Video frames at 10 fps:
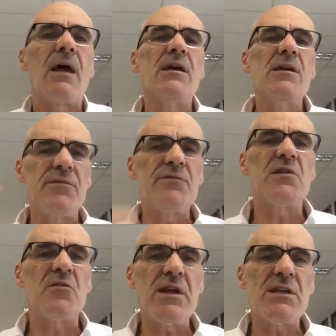If
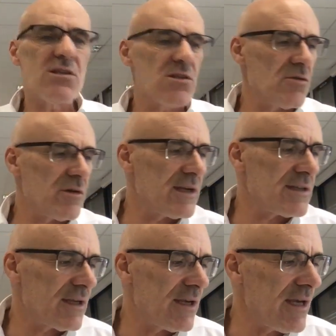the ratio
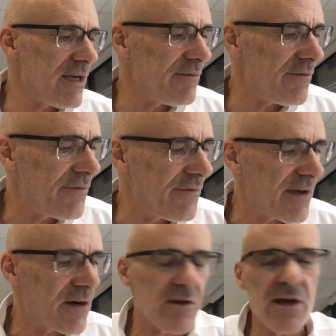is
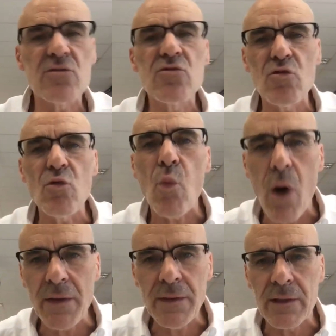inferior to
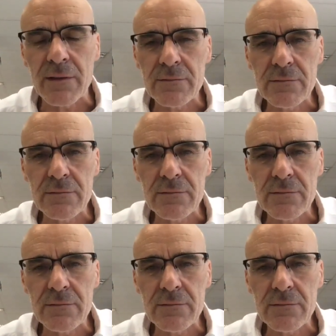one,